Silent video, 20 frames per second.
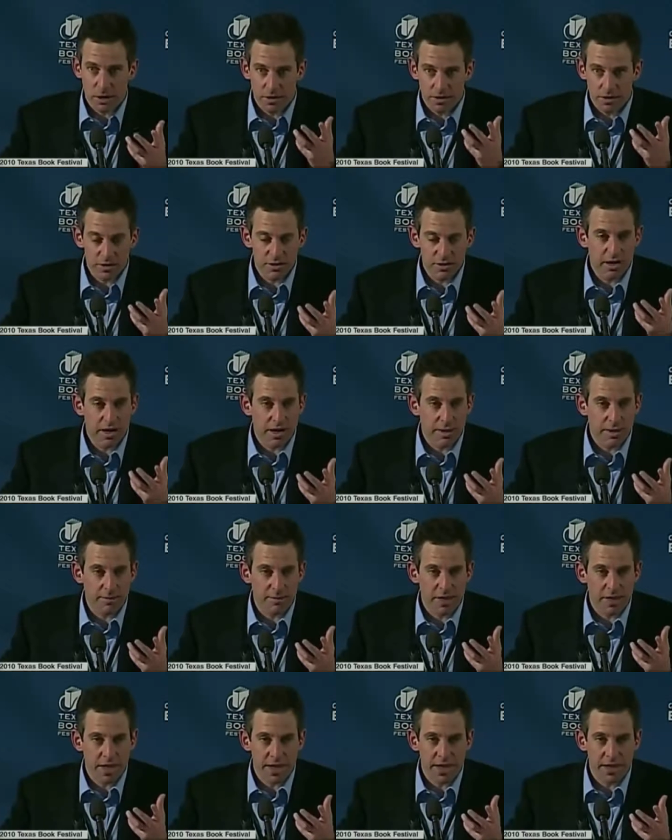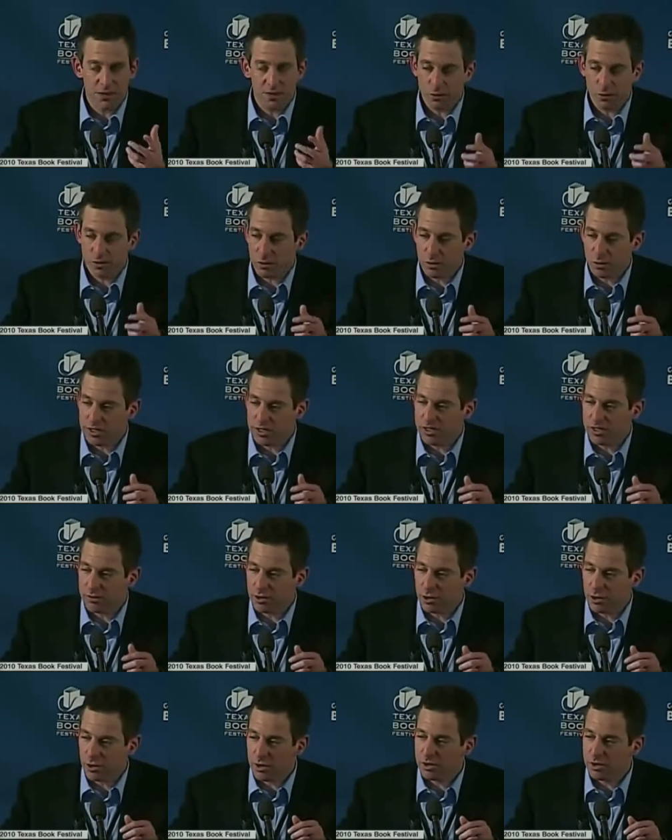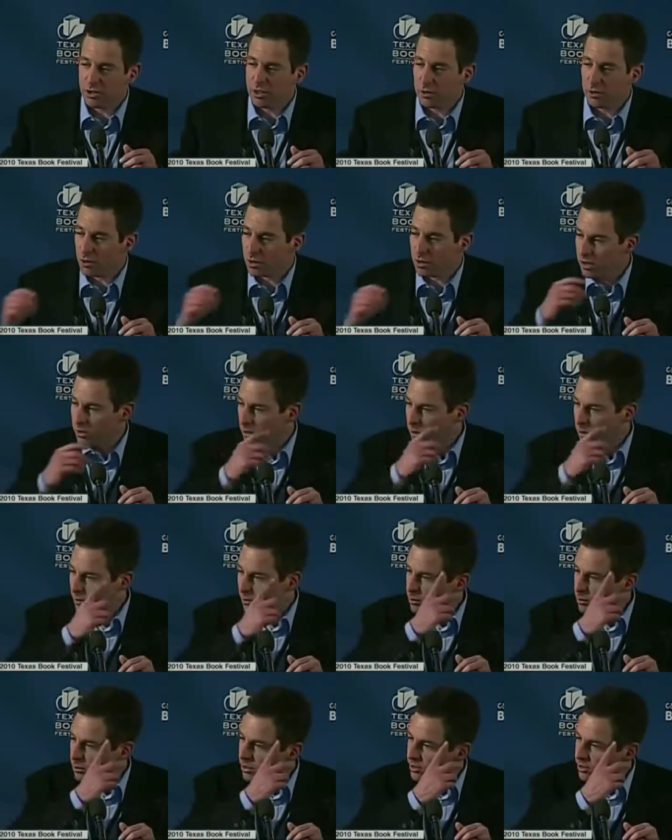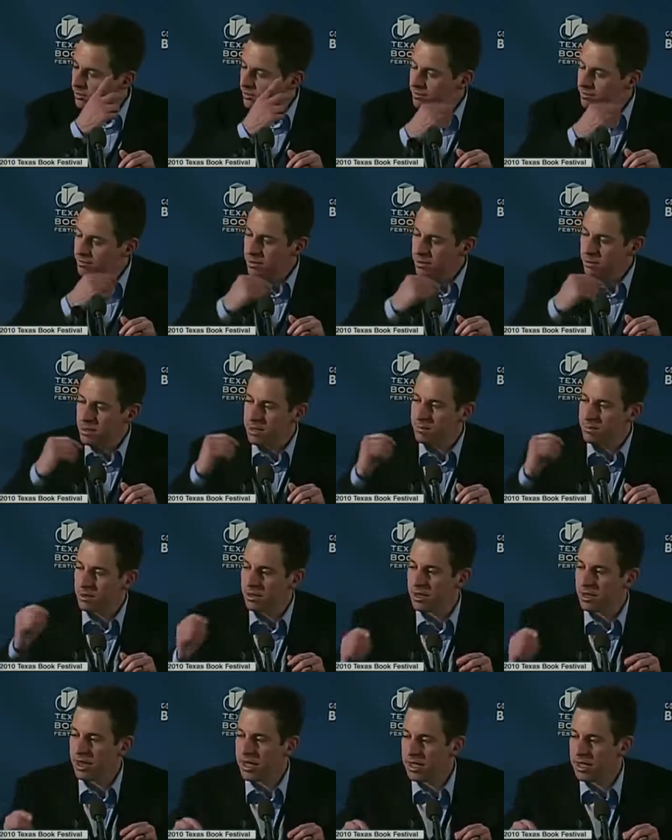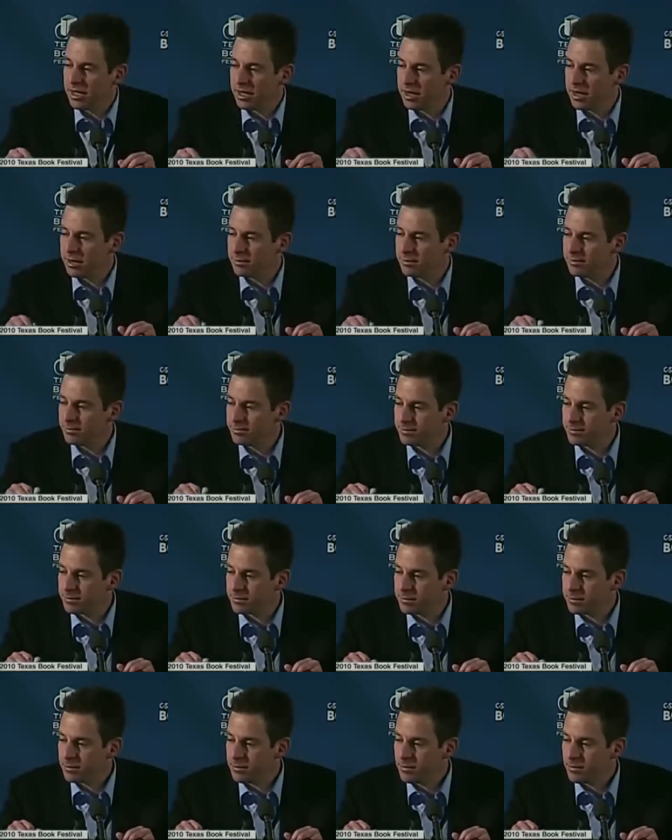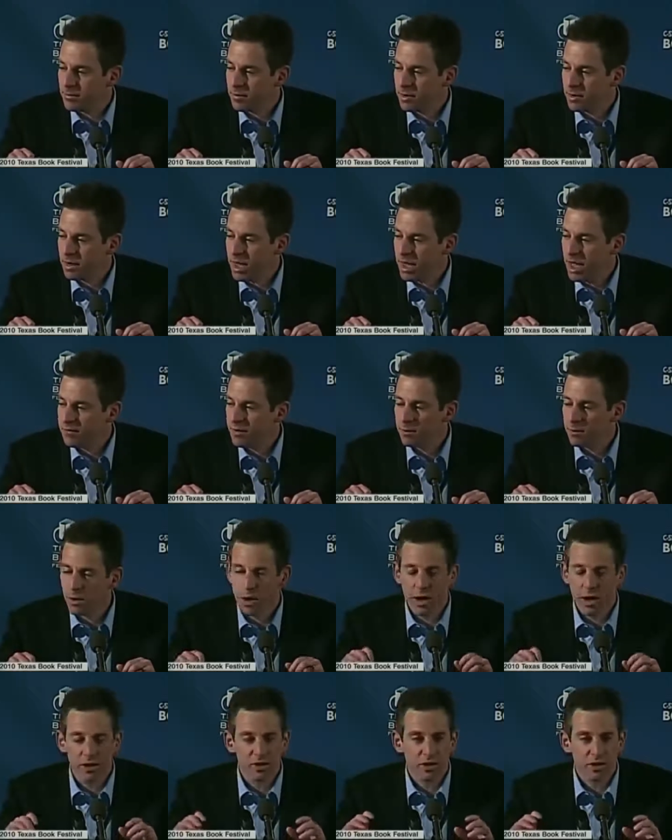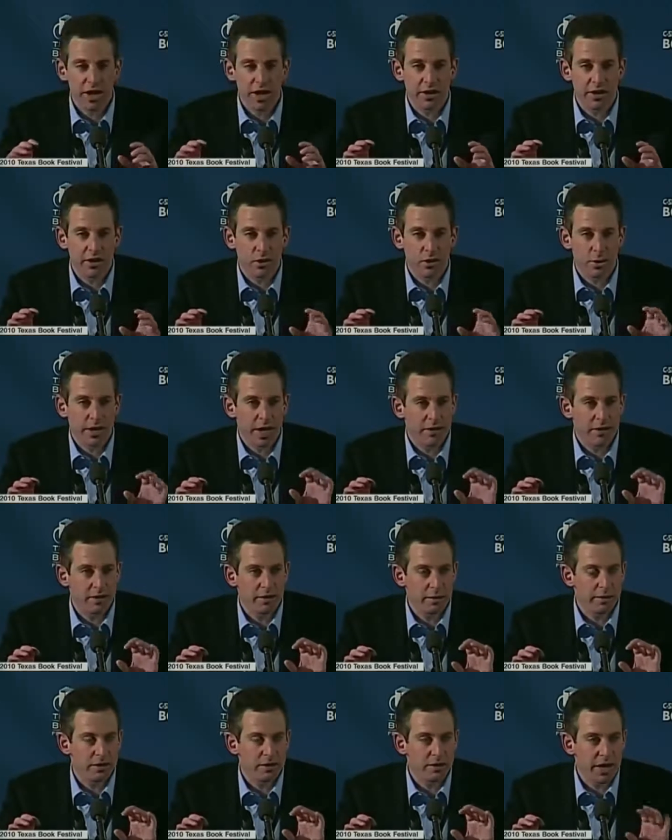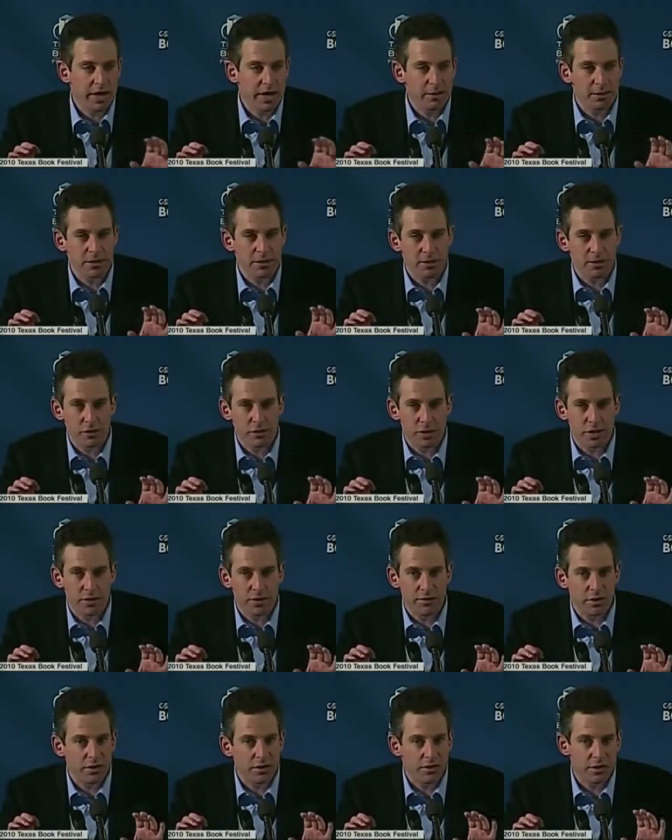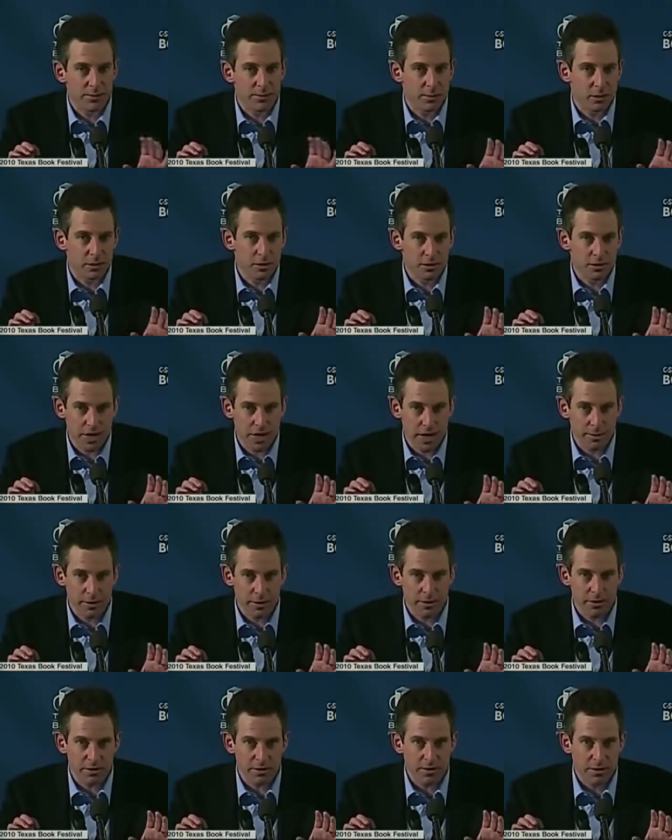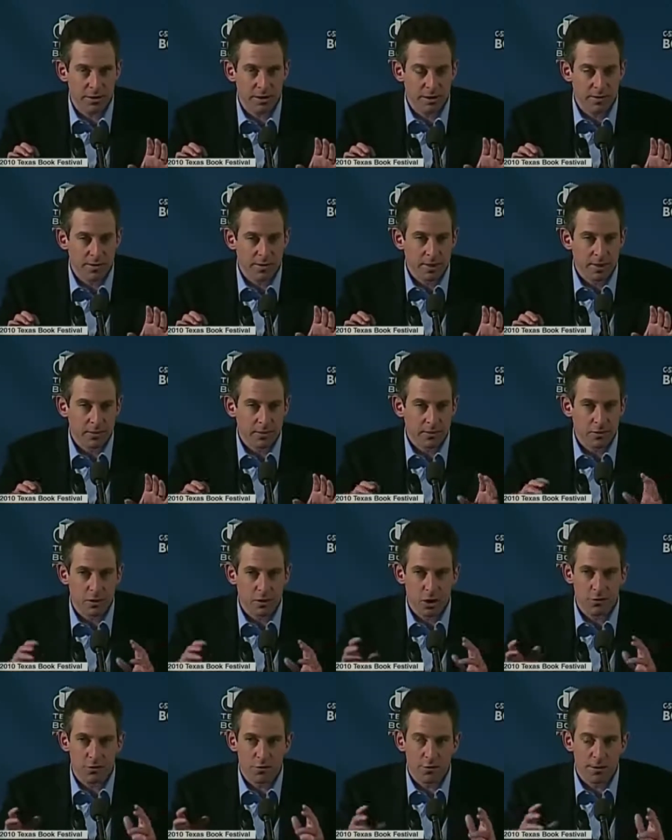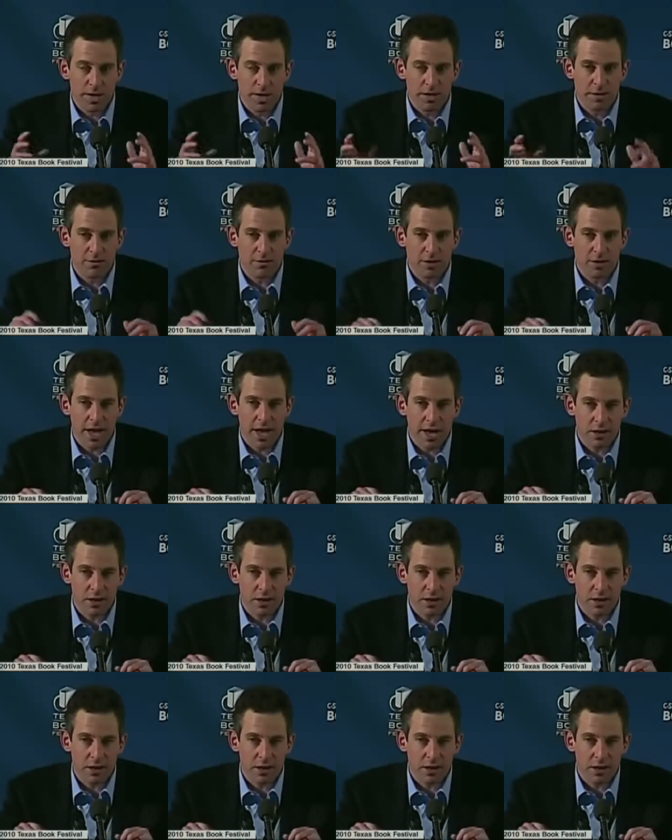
are the same. And so we did some neuroimaging work where we put people in a um, fMRI scanner and we gave them statements to read, very simple statements drawn from many different